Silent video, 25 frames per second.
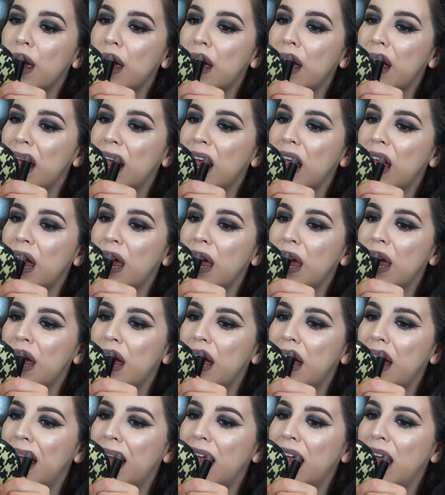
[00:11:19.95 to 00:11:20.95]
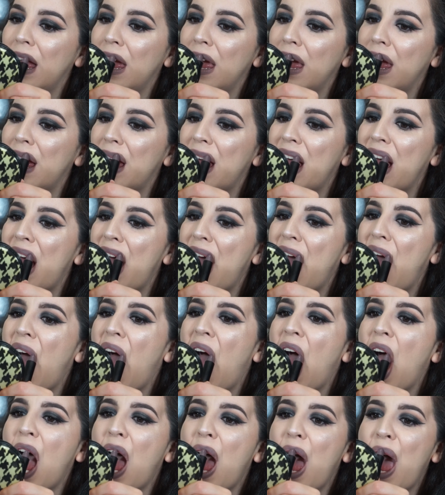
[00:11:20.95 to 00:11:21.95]
I only had it for like the 30
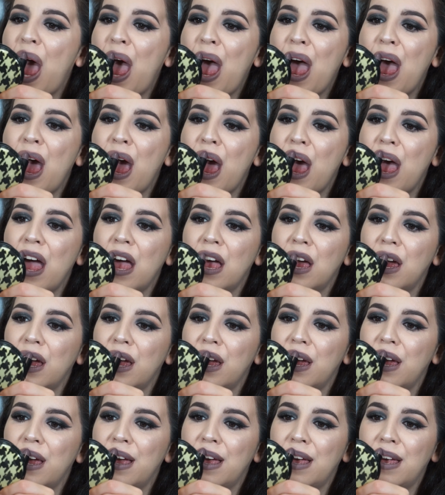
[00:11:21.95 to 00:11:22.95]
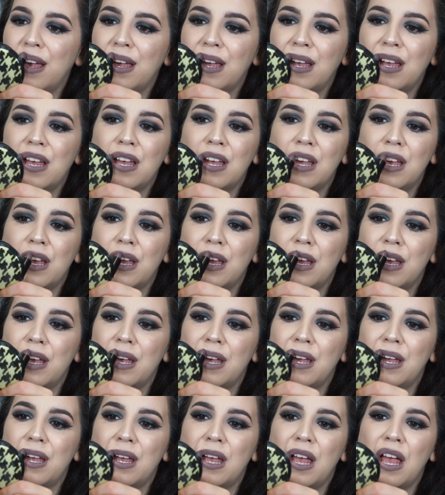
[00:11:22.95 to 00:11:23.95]
minutes.
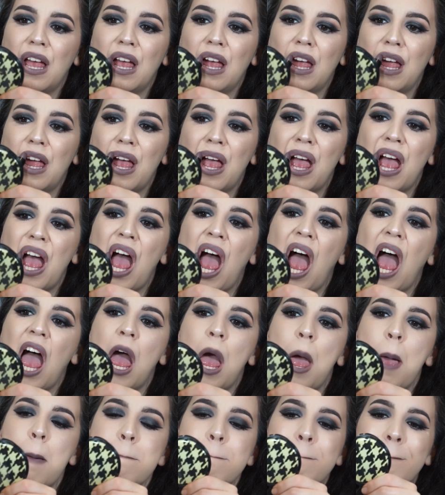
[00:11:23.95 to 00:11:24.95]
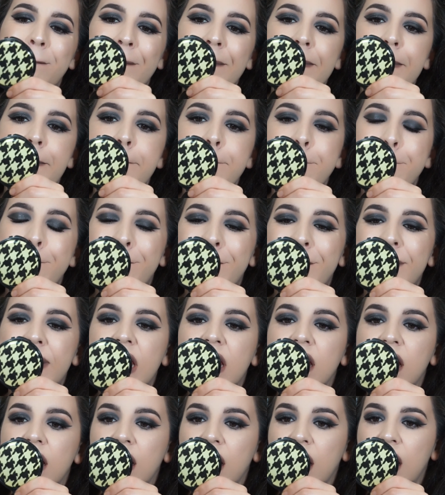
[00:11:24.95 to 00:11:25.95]
So, but yeah, I would have totally done
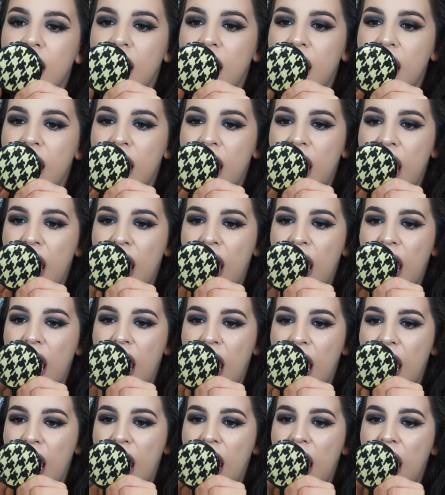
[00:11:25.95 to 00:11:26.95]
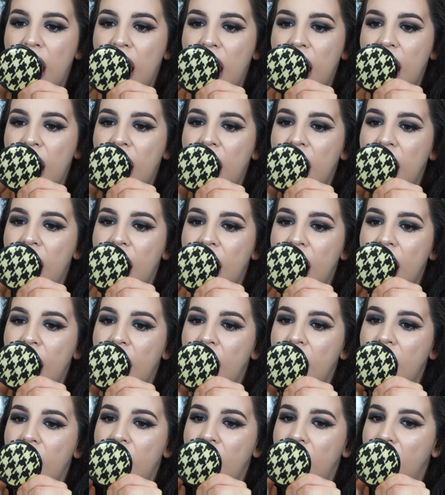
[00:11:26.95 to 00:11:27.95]
that. So if you're gonna wear something like
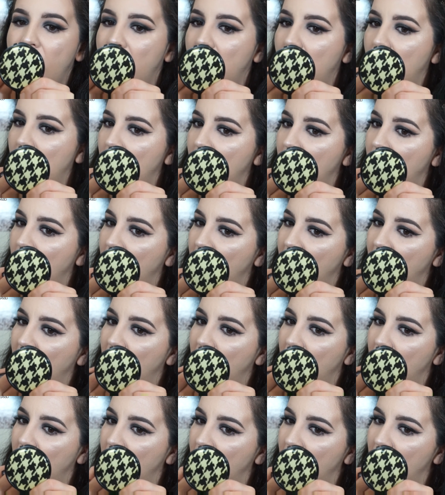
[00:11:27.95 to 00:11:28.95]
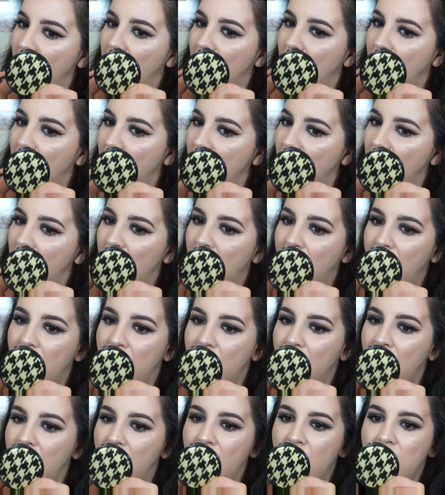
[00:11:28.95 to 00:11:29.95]
this, put on some lip balm.
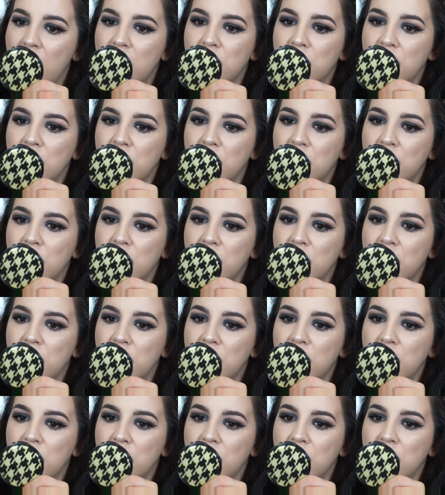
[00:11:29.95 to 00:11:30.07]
